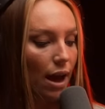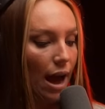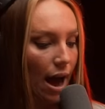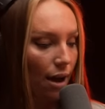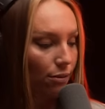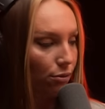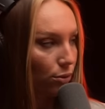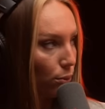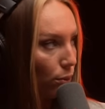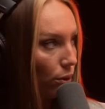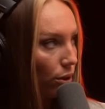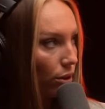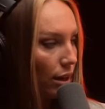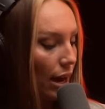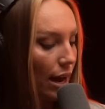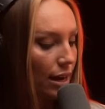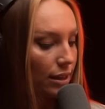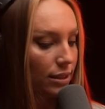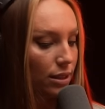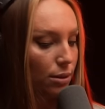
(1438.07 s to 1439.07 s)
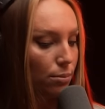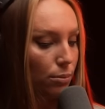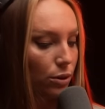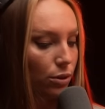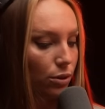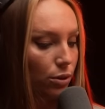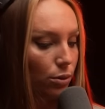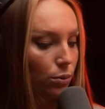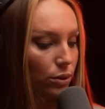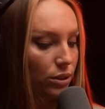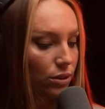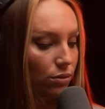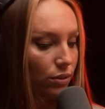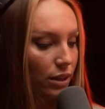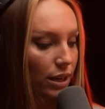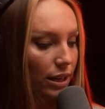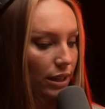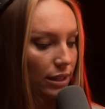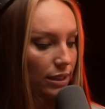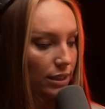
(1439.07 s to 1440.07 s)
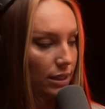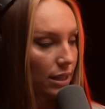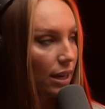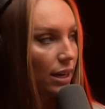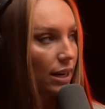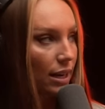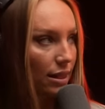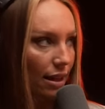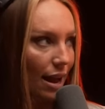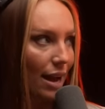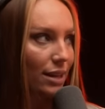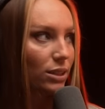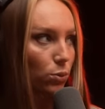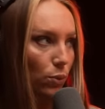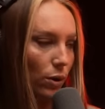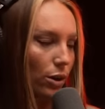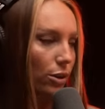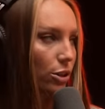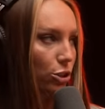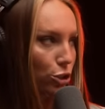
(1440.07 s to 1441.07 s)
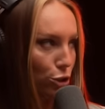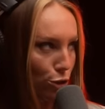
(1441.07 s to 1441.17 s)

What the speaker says: afterward as the murderer was fleeing the scene, and that's where the